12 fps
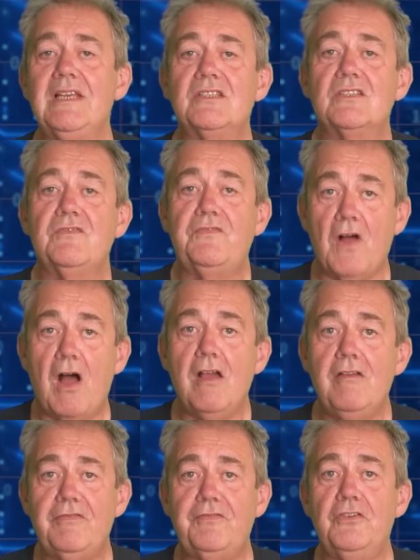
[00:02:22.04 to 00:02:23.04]
lists
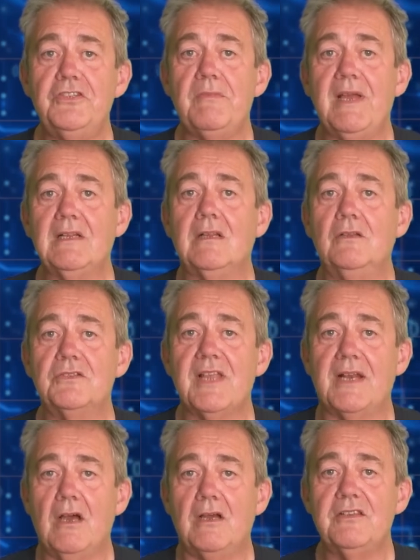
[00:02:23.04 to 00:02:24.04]
five fundamentals
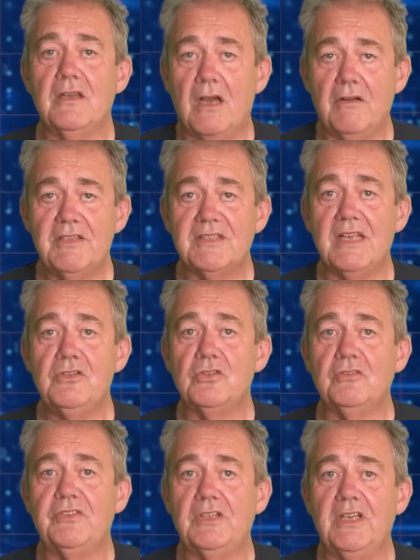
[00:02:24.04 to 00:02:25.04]
that are
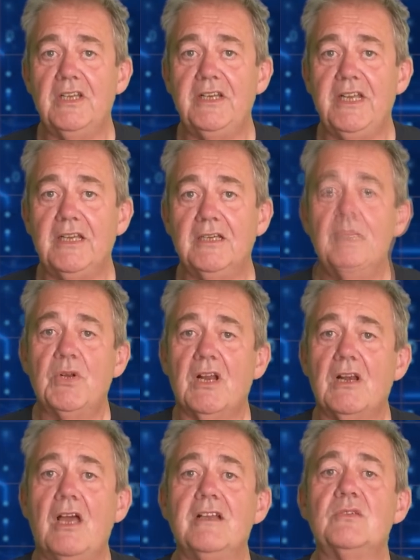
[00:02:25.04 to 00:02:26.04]
essential for learning. But
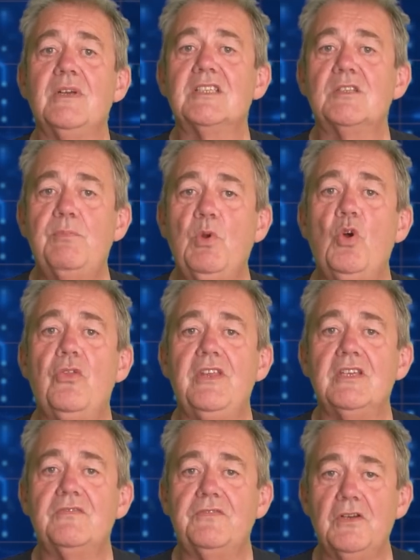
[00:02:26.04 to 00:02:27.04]
I'd like to explore
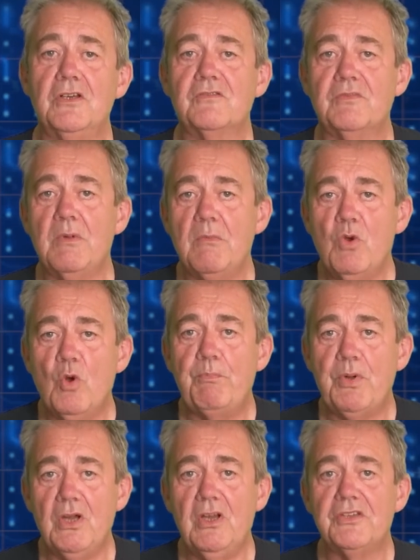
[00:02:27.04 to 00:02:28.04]
this first from a more
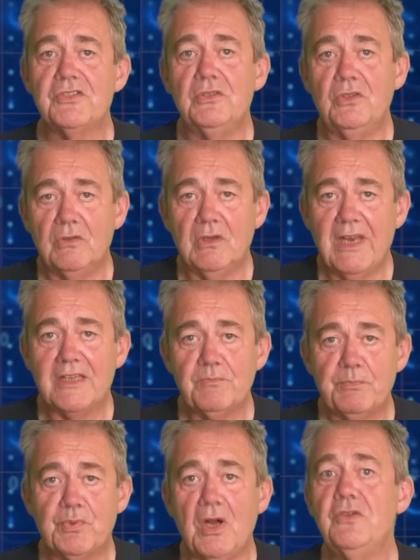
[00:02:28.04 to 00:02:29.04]
personal, less
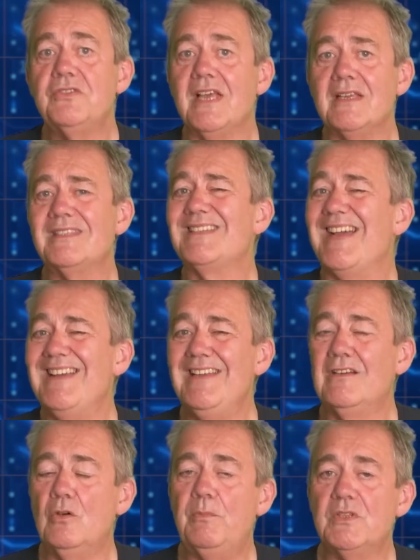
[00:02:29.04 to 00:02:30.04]
process
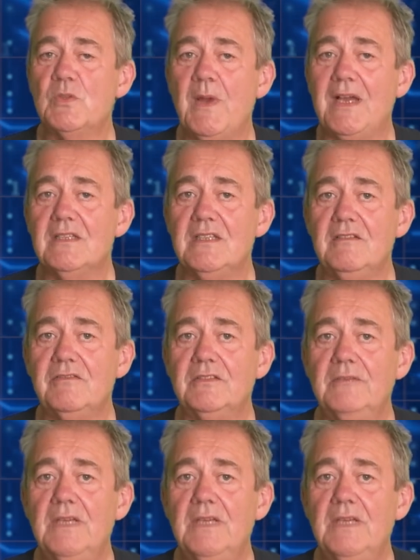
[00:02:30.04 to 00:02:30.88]
technical perspective.